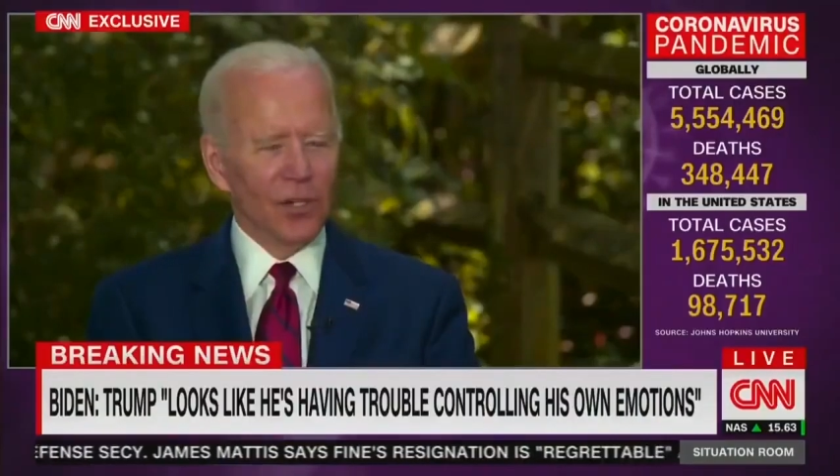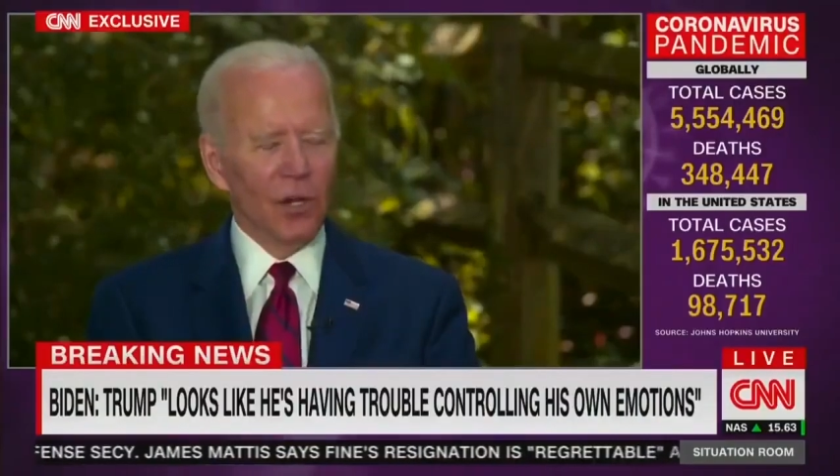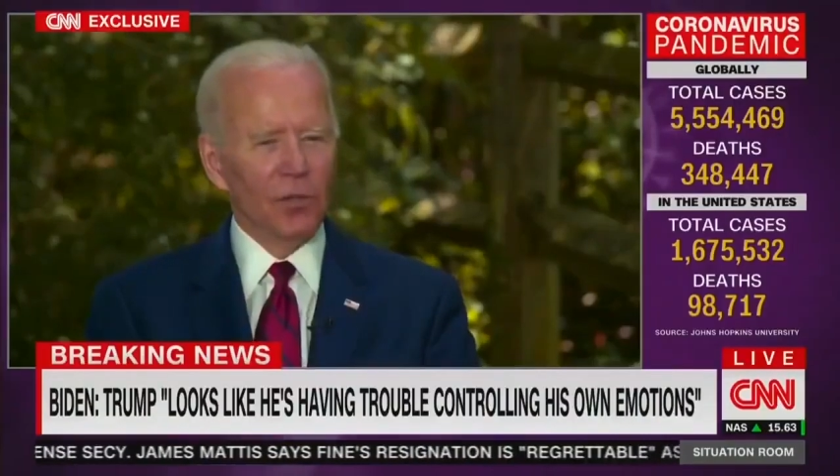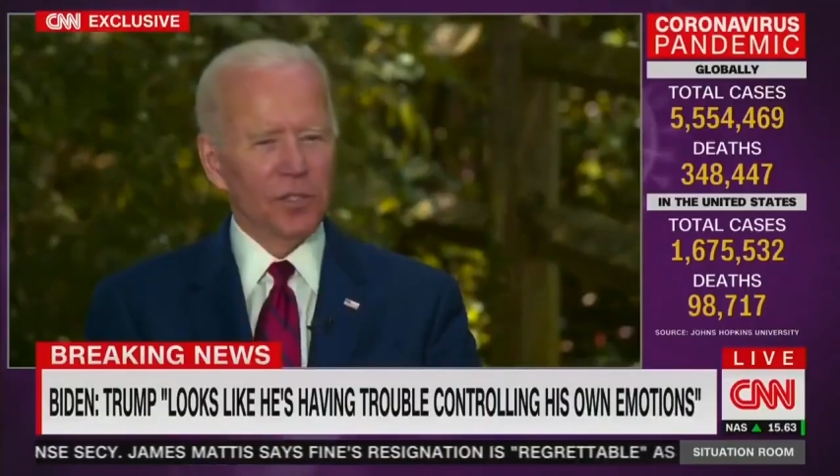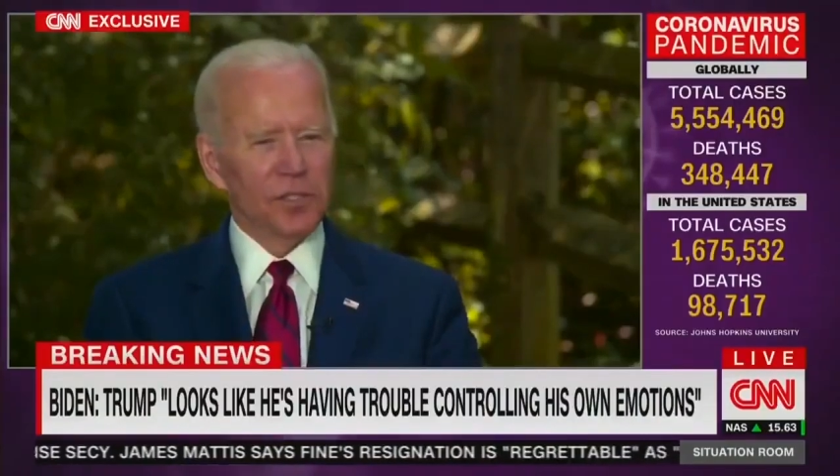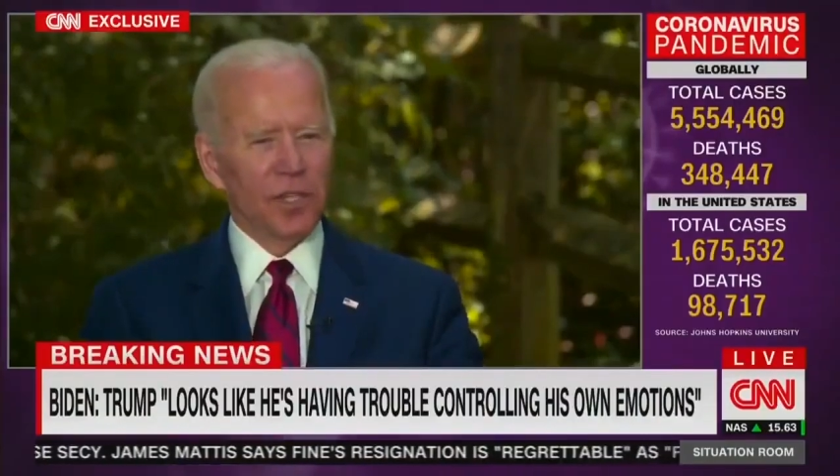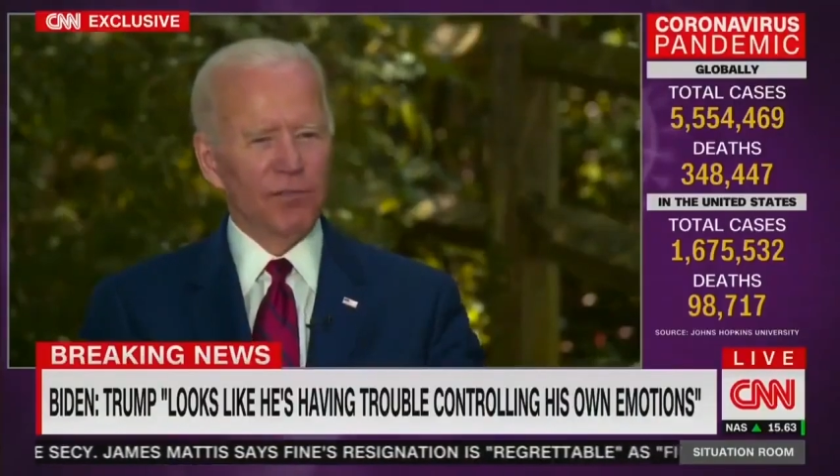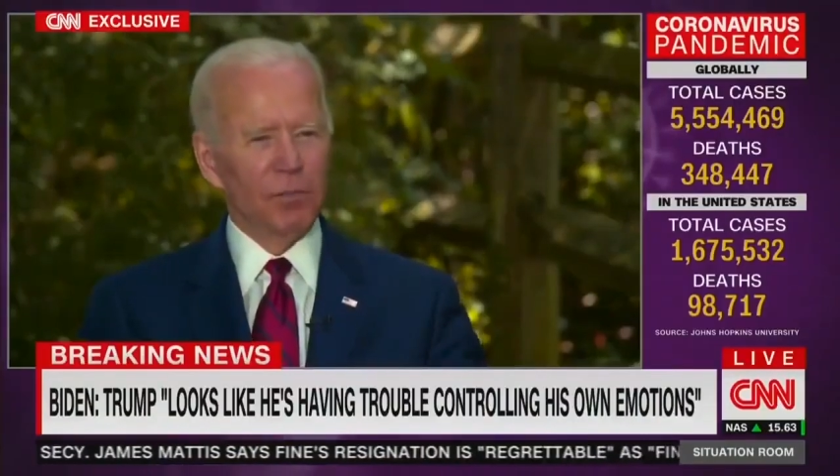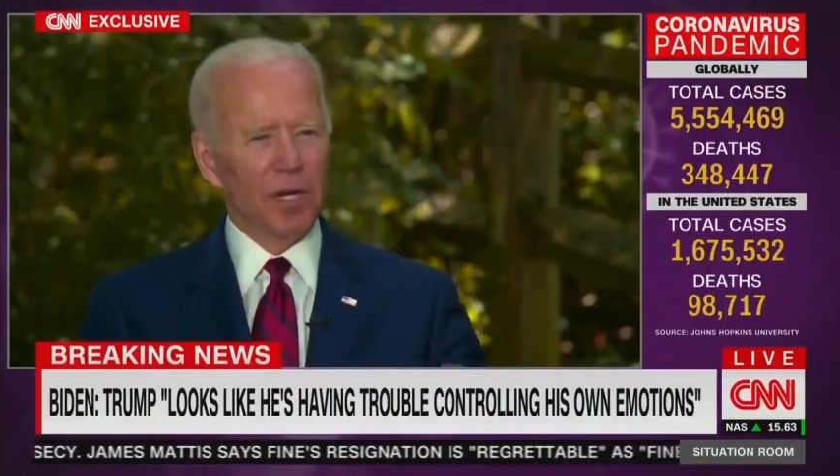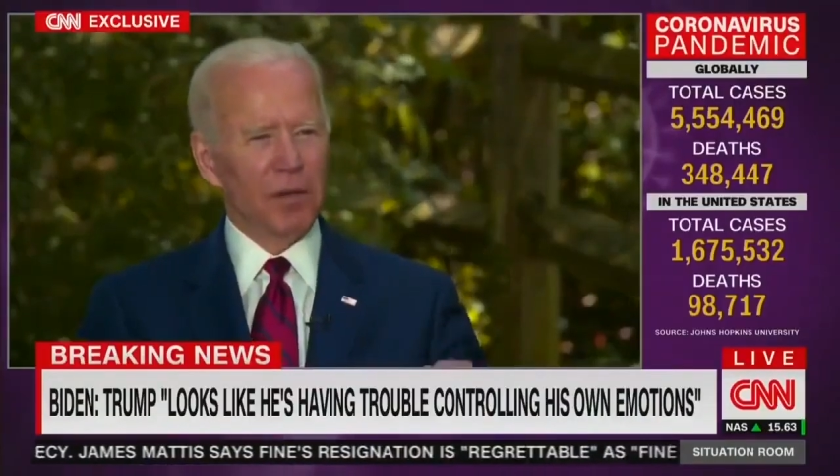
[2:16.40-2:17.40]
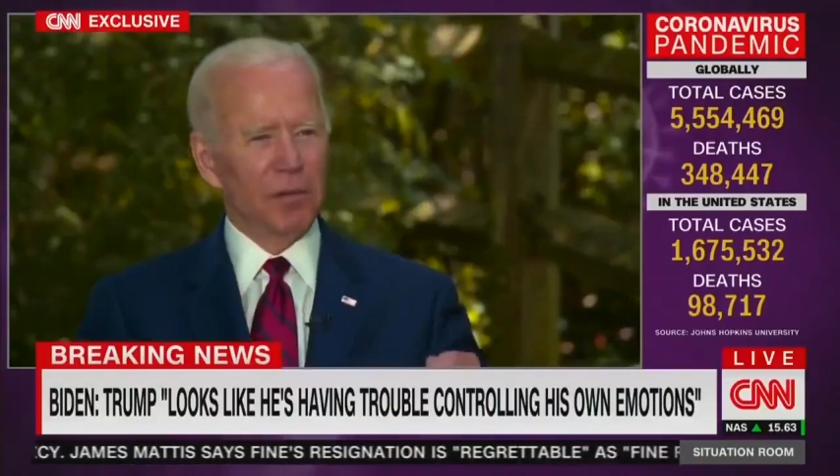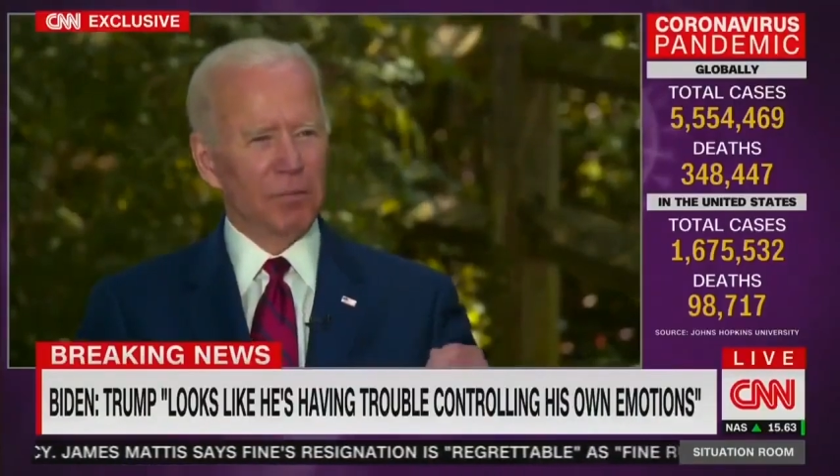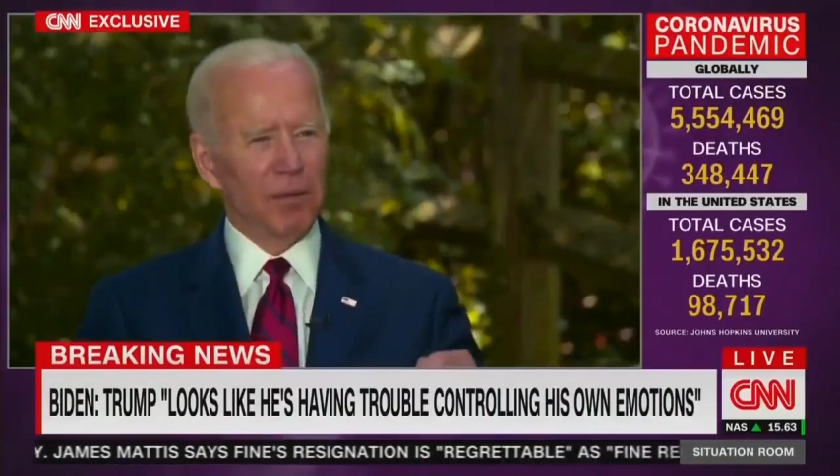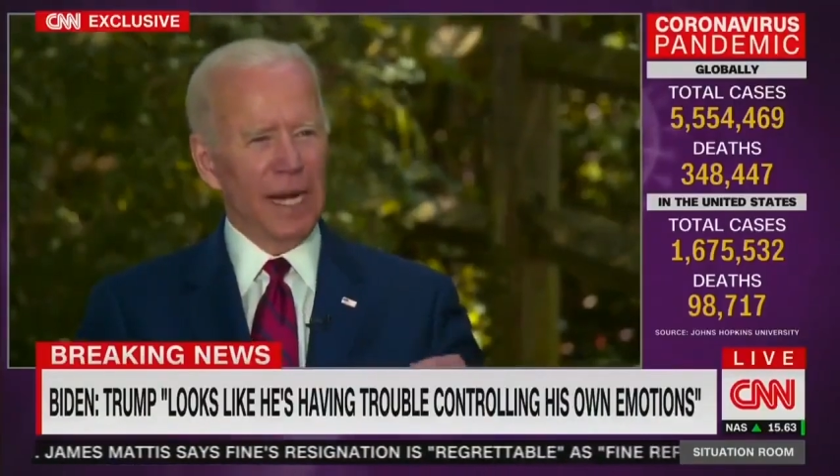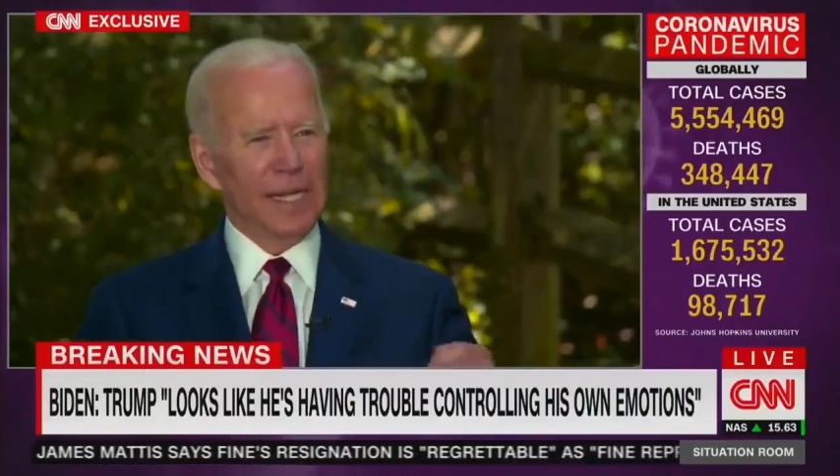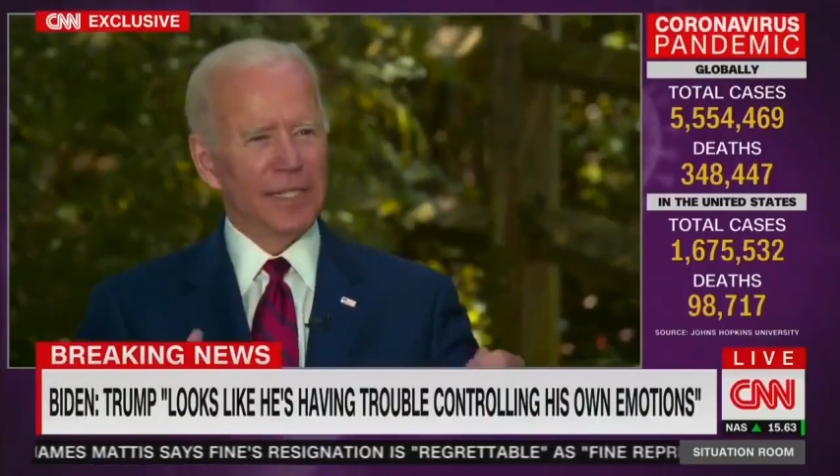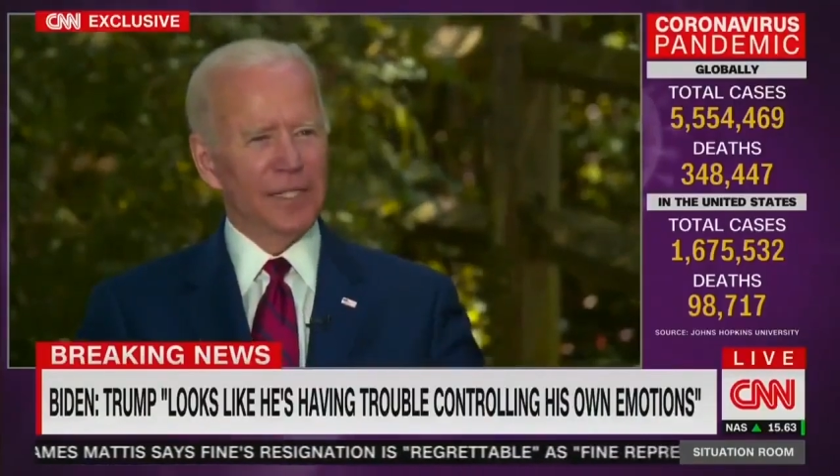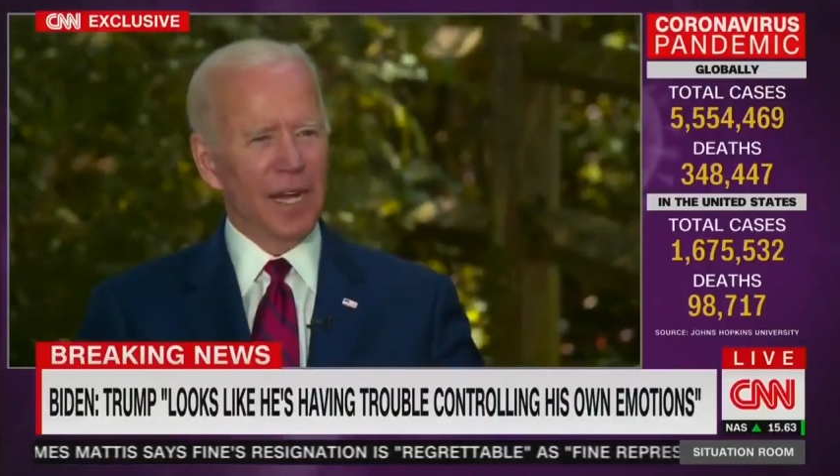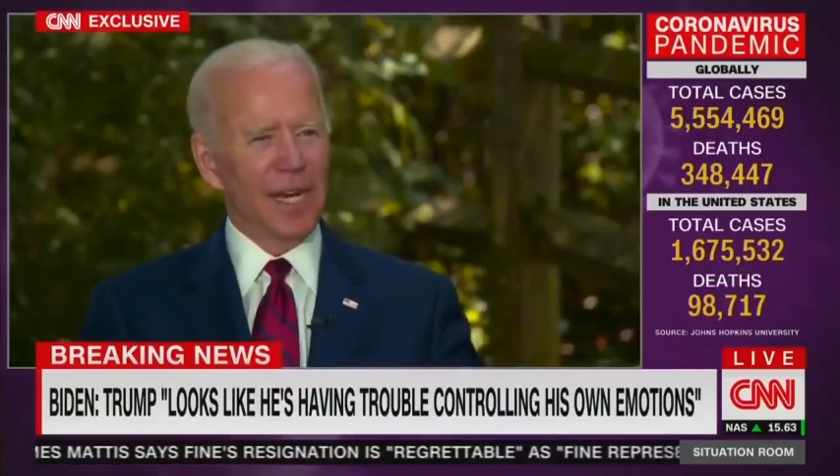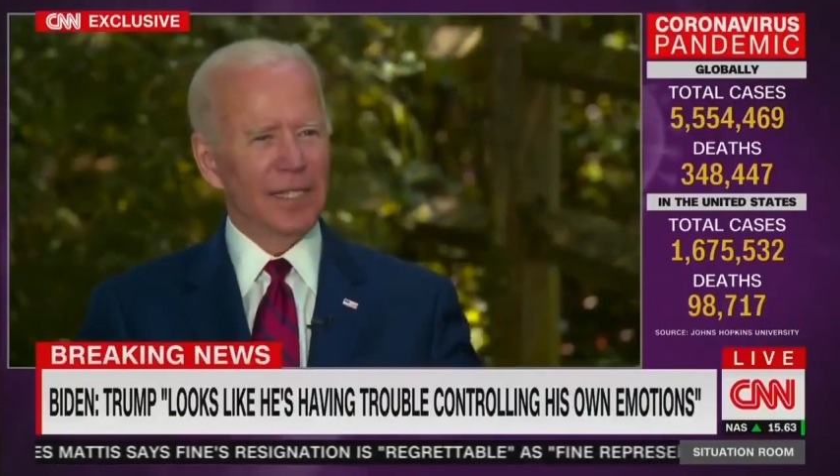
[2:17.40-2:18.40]
know, all this stuff about
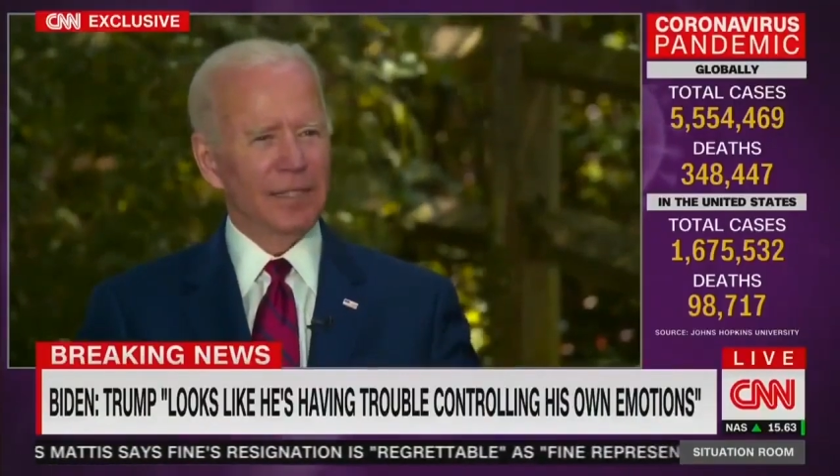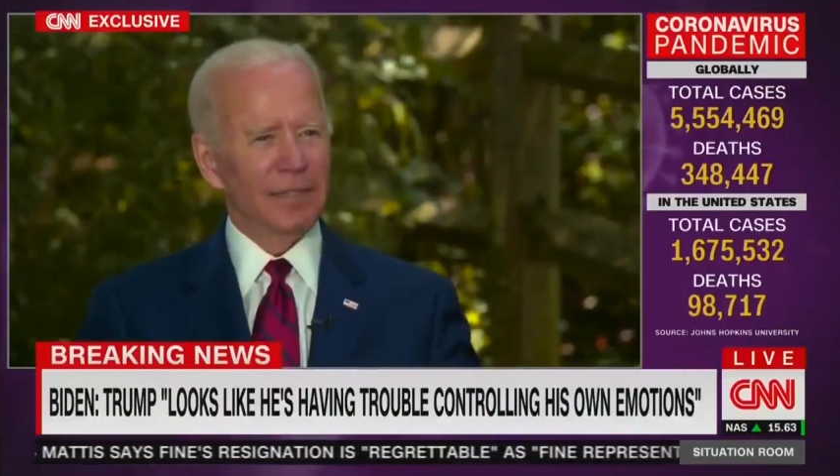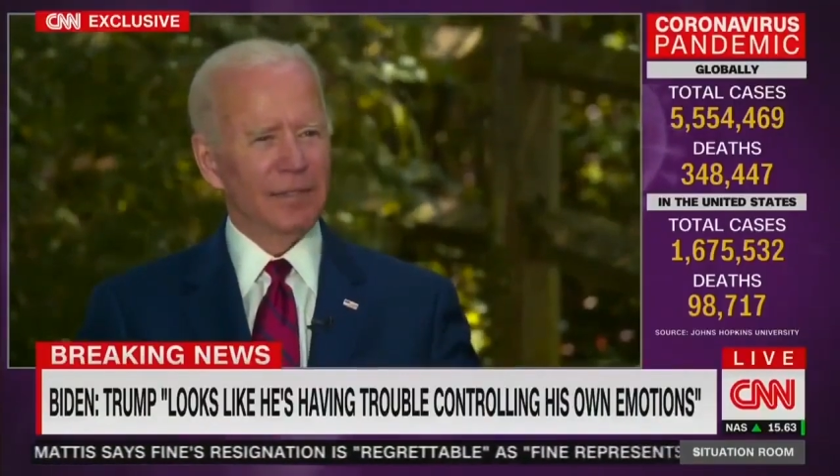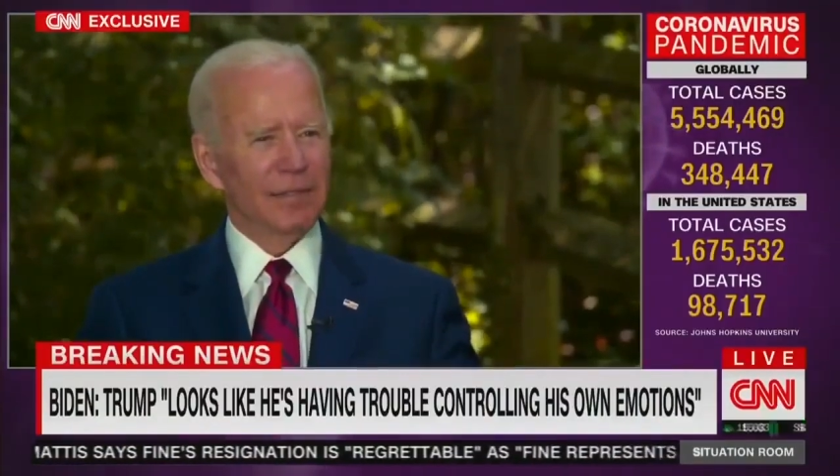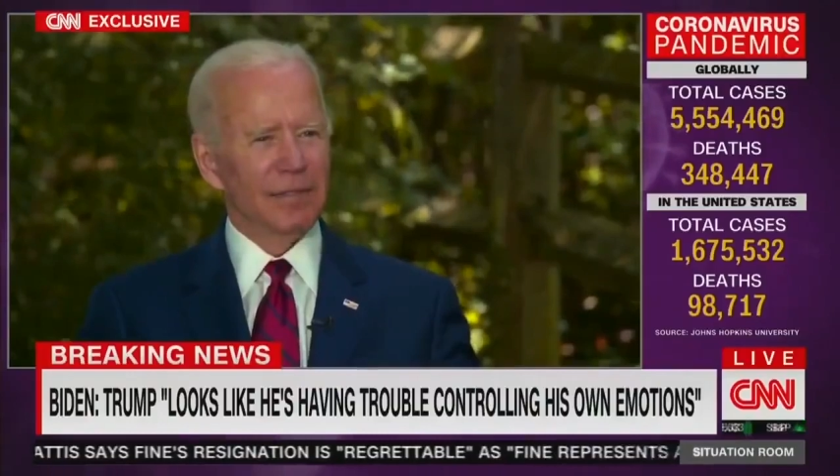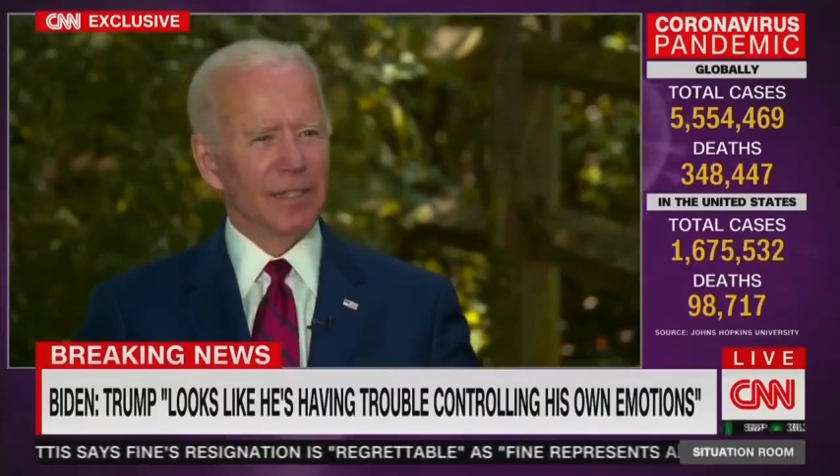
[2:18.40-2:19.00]
Biden's hiding.